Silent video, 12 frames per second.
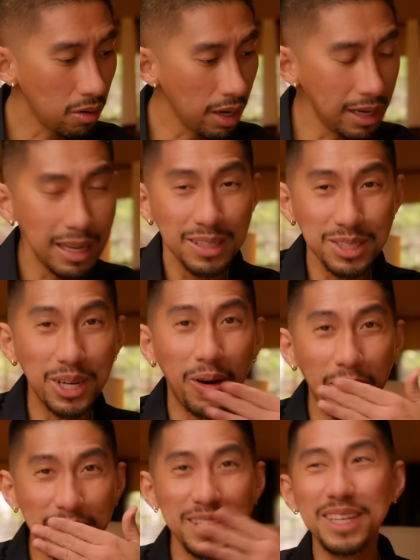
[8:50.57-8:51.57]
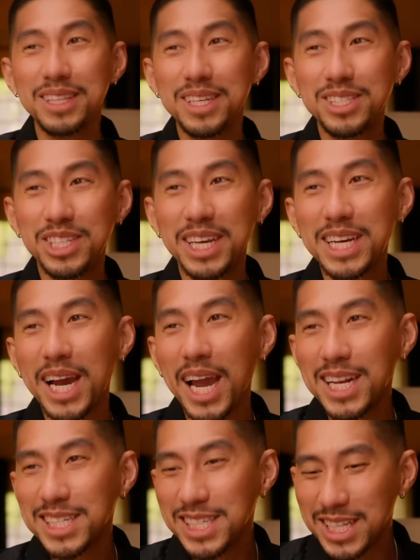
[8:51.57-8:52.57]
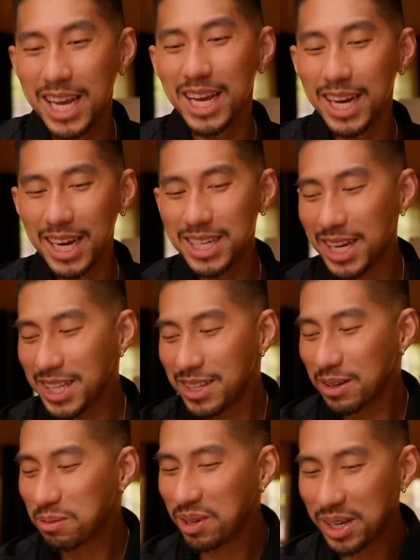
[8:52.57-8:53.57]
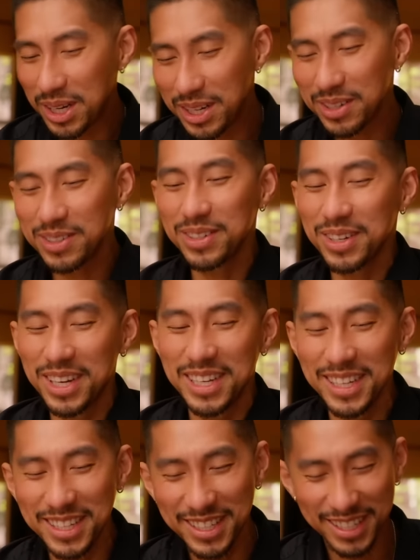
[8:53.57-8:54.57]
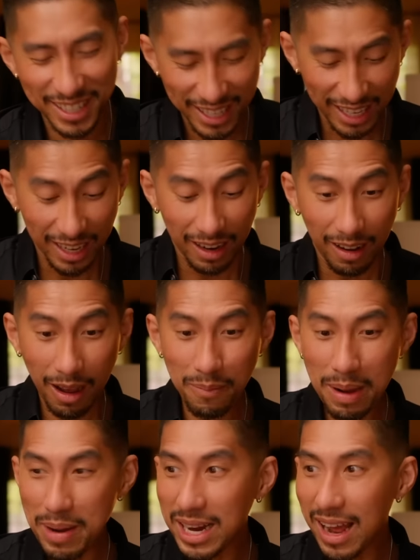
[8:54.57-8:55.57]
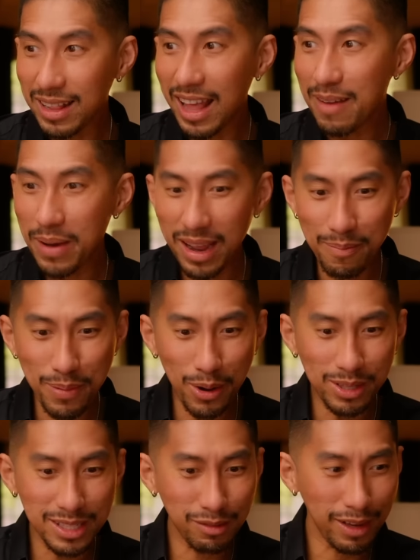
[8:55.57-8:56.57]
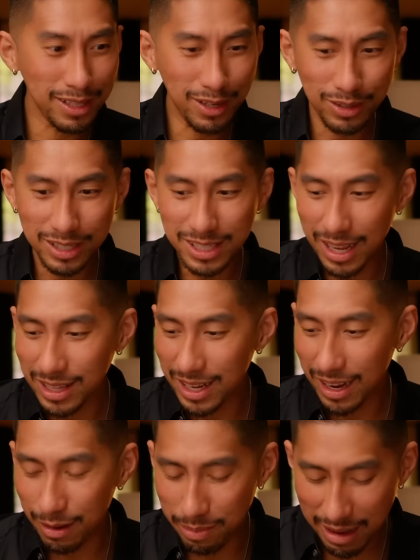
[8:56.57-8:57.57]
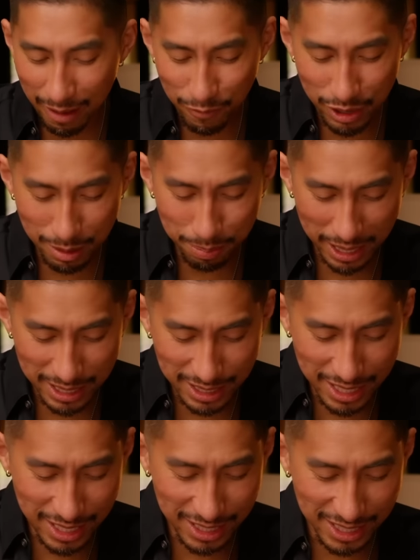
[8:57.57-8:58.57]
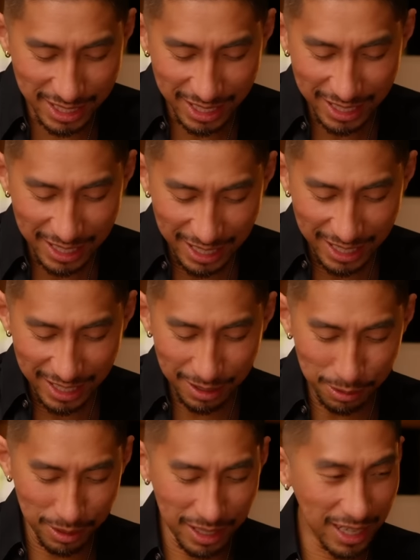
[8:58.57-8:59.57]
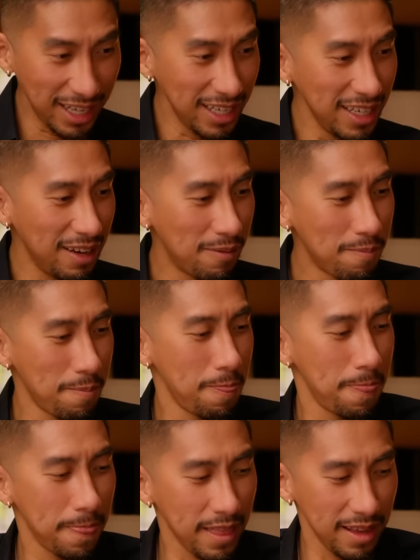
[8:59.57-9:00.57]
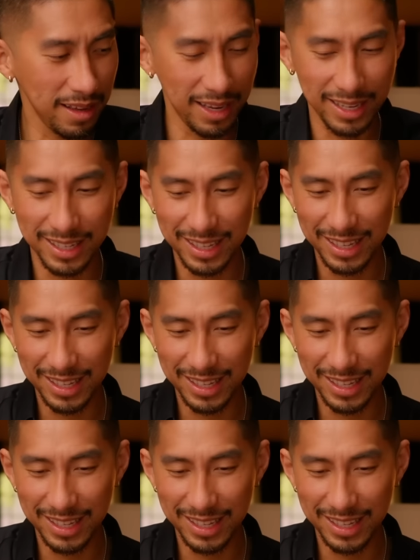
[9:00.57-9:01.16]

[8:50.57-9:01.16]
Okay, sorry, DJ Khaled. Another one. By, by that time I upload this video, there's nothing gonna be left for the Pisces. Okay. Okay.